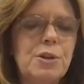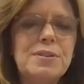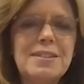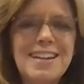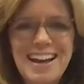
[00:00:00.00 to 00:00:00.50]
they
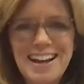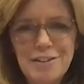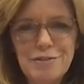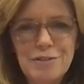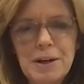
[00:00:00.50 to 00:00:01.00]
used to
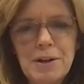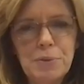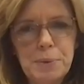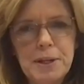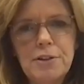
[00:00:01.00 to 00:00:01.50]
have
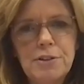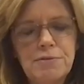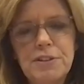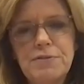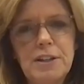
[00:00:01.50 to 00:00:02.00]
around
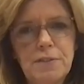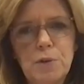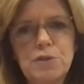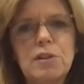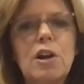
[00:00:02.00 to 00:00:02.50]
350
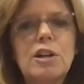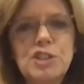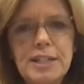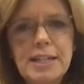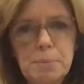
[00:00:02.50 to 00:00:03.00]
of those
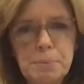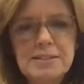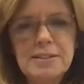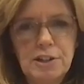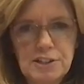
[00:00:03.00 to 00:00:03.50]
large
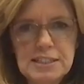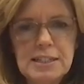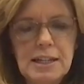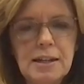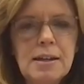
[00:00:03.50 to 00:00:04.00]
encampments in our
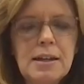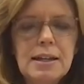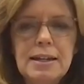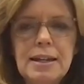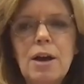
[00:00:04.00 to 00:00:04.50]
city.
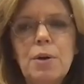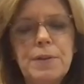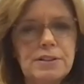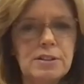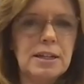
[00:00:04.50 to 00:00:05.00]
Now
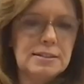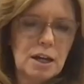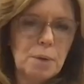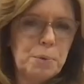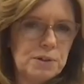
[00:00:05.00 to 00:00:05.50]
that's
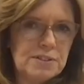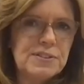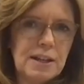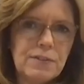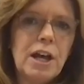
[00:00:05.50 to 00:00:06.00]
it's upwards
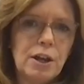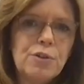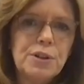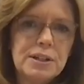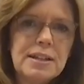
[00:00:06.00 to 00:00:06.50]
of
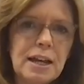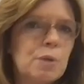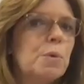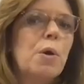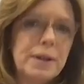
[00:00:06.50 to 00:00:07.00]
700
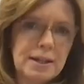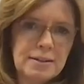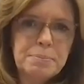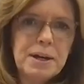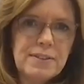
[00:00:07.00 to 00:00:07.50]
and
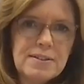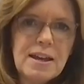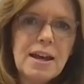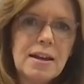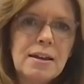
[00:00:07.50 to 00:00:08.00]
growing by the
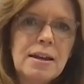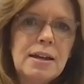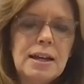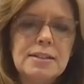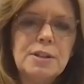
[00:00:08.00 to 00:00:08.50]
day.
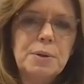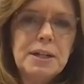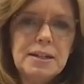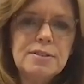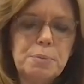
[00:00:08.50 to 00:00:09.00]
And so
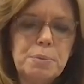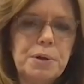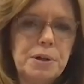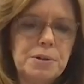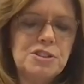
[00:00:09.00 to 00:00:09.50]
his
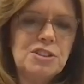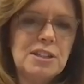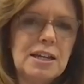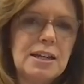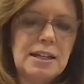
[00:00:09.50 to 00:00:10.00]
approach
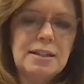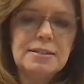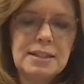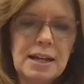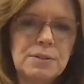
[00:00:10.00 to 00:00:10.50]
that
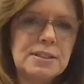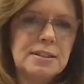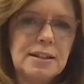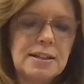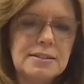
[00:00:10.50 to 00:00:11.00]
he's
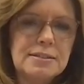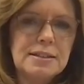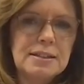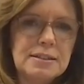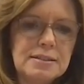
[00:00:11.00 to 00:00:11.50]
announcing is
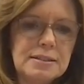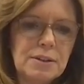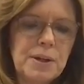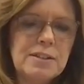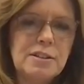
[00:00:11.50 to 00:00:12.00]
is
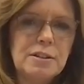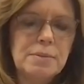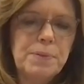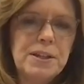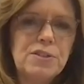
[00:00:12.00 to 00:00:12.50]
going
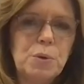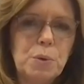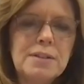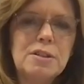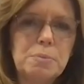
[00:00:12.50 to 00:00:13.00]
to is
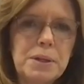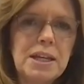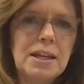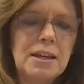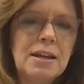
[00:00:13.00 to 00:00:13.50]
going to
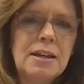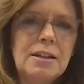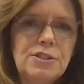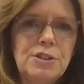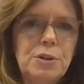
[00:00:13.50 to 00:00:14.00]
be
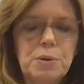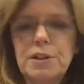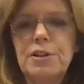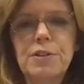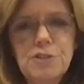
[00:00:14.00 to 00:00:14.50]
to
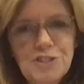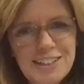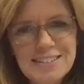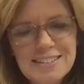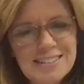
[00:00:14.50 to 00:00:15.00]
clear the
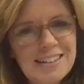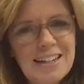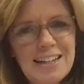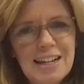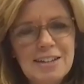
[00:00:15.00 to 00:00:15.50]
streets
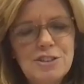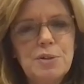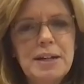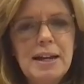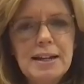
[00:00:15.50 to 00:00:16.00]
and to
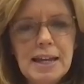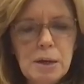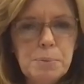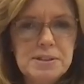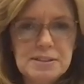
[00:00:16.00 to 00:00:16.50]
create
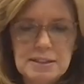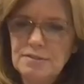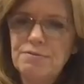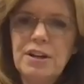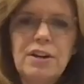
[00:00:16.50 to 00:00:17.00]

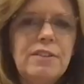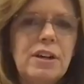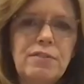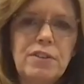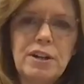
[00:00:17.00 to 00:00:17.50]
campuses, very
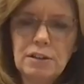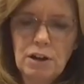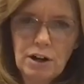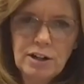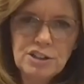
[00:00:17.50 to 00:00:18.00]
very very
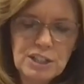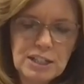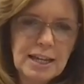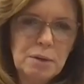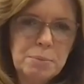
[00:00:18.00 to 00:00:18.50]
large
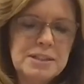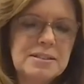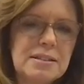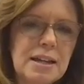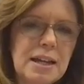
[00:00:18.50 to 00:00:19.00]

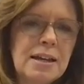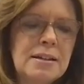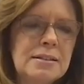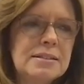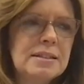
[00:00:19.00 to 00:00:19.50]
encampments.
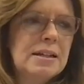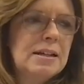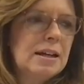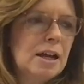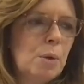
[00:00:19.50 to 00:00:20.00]
And
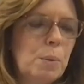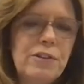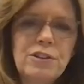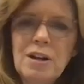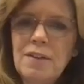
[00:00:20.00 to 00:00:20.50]
uh,
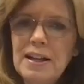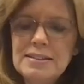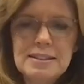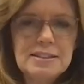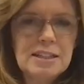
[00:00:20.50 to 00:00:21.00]
whether or not
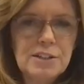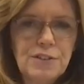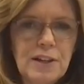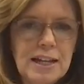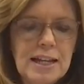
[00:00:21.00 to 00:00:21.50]
that's
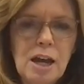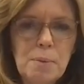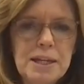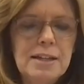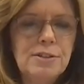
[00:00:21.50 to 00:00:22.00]
successful, I
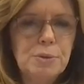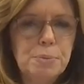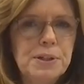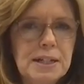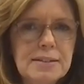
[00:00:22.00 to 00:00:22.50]
cannot begin to
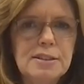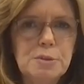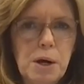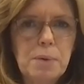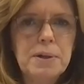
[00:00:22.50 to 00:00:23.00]
predict.
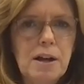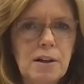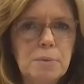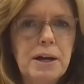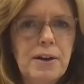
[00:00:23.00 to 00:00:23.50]
It's probably
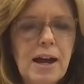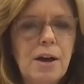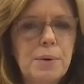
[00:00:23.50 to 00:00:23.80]
all about